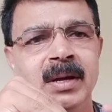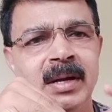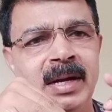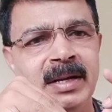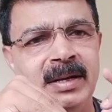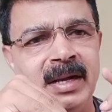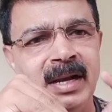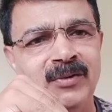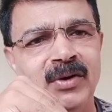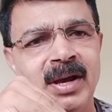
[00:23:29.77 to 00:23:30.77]
It
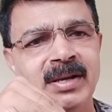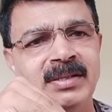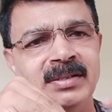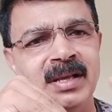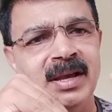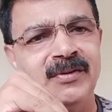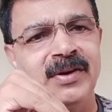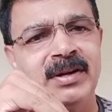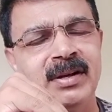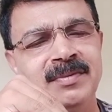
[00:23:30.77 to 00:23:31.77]
nullifies the
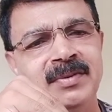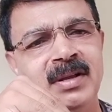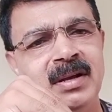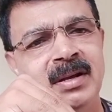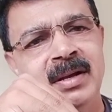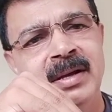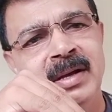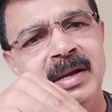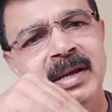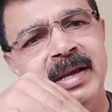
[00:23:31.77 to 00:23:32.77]
effect of the
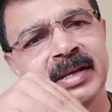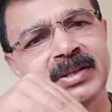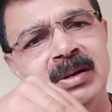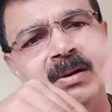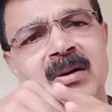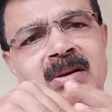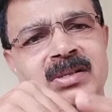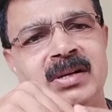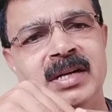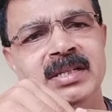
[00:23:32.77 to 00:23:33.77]
external
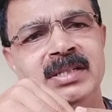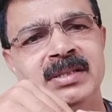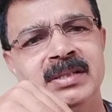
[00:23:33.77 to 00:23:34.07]
constraints